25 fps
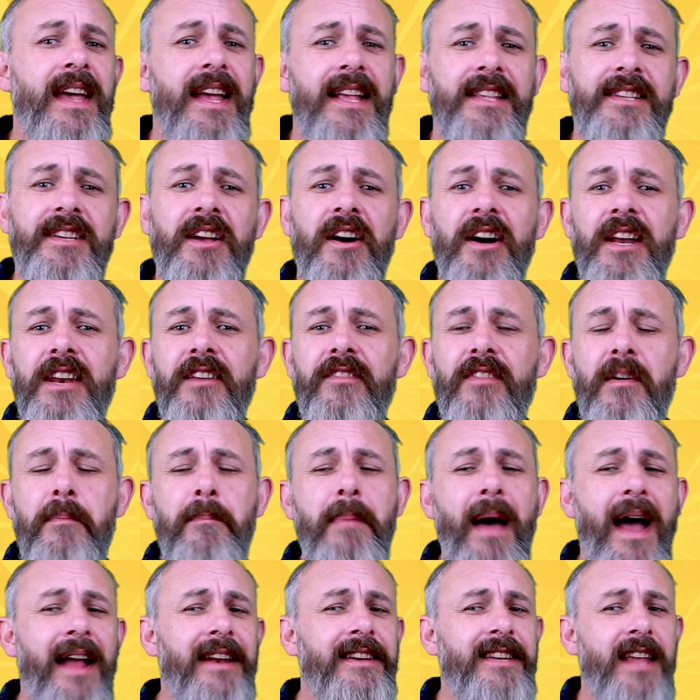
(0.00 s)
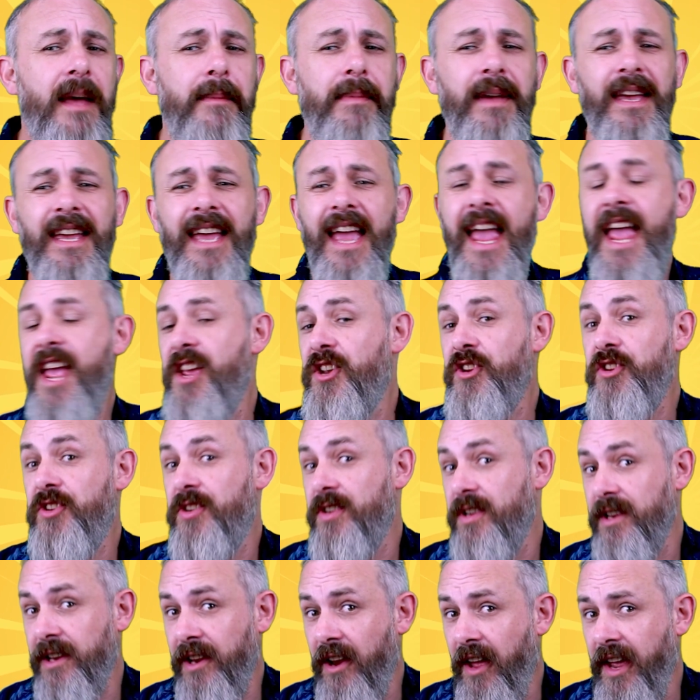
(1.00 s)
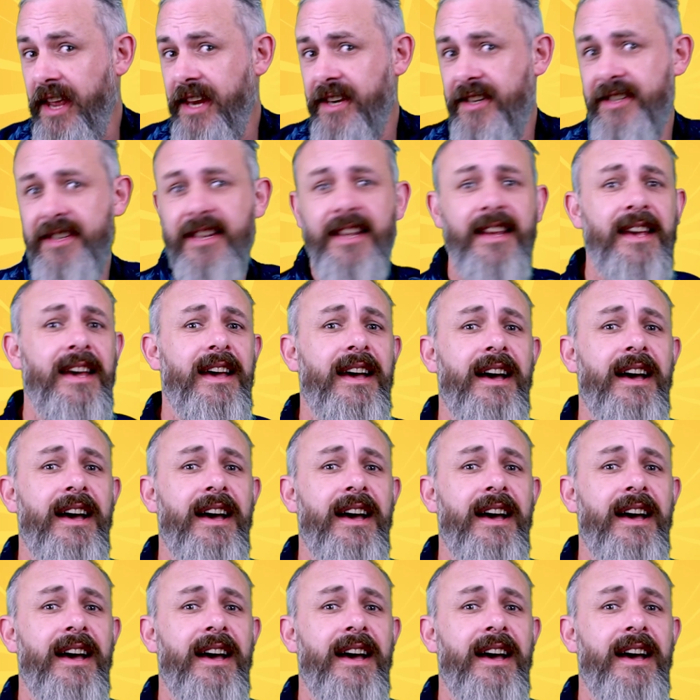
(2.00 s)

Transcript: It's kind of a pandemic-ish light